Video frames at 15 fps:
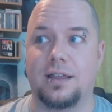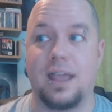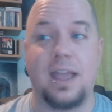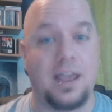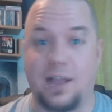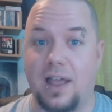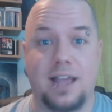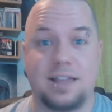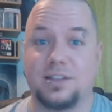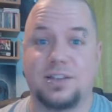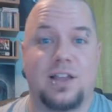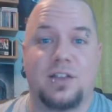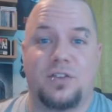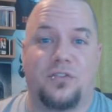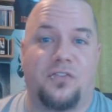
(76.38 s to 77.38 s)
yeah,
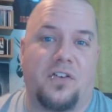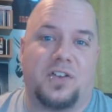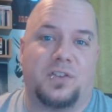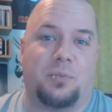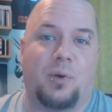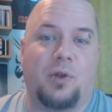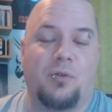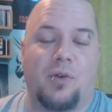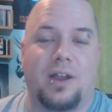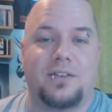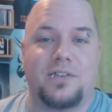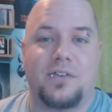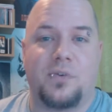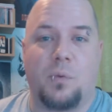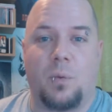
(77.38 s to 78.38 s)
as the first Blu-ray
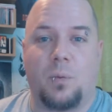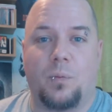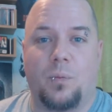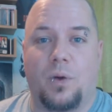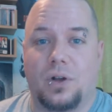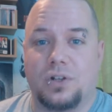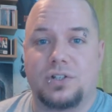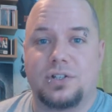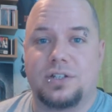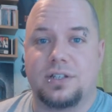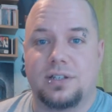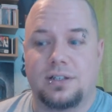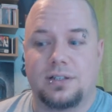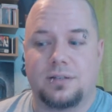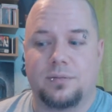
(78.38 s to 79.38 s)
I've ever watched,